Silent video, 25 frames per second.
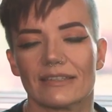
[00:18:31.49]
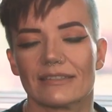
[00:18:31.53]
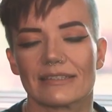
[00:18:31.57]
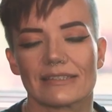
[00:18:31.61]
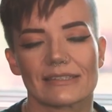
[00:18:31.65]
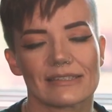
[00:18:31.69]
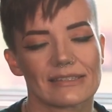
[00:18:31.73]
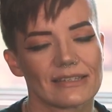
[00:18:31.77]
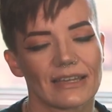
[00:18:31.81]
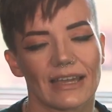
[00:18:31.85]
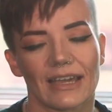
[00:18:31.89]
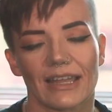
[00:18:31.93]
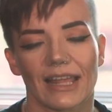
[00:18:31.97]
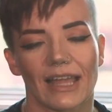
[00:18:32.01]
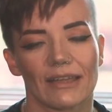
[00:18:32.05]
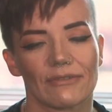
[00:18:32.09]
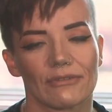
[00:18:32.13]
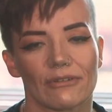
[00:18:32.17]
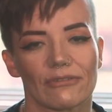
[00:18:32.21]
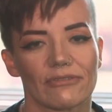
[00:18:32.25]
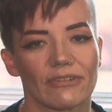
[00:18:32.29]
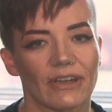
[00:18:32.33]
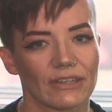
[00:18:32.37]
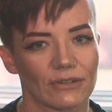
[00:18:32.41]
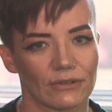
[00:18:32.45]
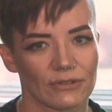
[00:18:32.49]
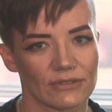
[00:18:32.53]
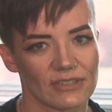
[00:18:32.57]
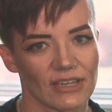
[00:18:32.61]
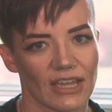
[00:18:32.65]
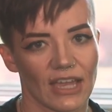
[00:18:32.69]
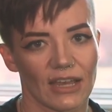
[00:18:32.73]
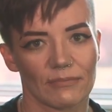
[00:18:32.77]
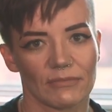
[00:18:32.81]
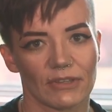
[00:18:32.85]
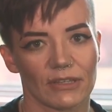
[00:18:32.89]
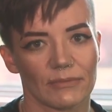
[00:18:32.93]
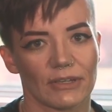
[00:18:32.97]
does not have a final
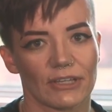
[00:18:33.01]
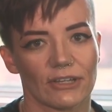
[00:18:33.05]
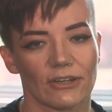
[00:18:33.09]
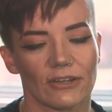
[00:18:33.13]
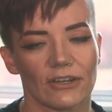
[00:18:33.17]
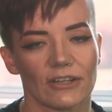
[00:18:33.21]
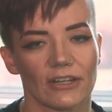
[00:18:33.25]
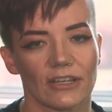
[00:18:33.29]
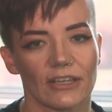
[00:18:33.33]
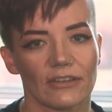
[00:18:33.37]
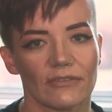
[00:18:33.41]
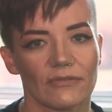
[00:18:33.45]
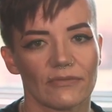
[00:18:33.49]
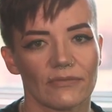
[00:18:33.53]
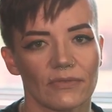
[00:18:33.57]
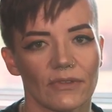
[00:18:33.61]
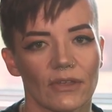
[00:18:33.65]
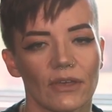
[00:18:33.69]
time limit on it.